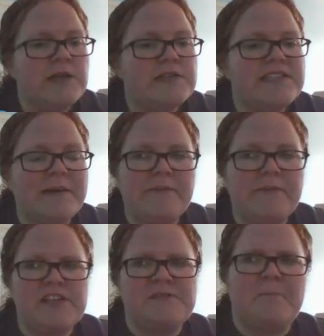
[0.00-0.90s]
Some of
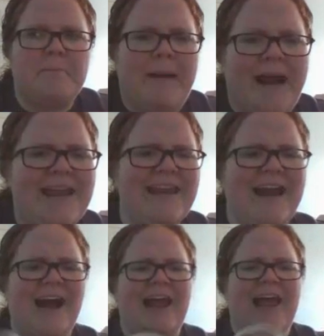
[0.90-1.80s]
us might
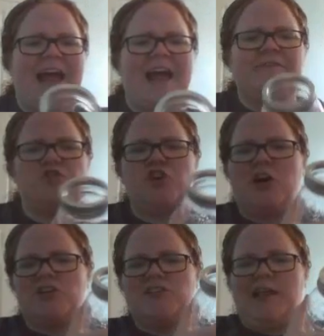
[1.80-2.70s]
not have
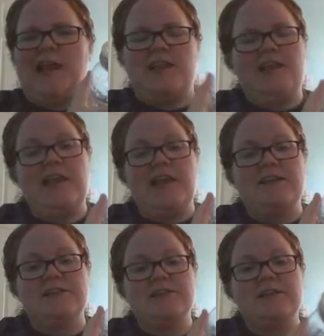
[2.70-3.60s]
jars like
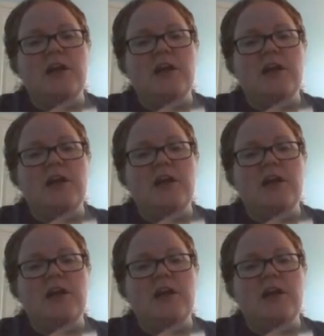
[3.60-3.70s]
these.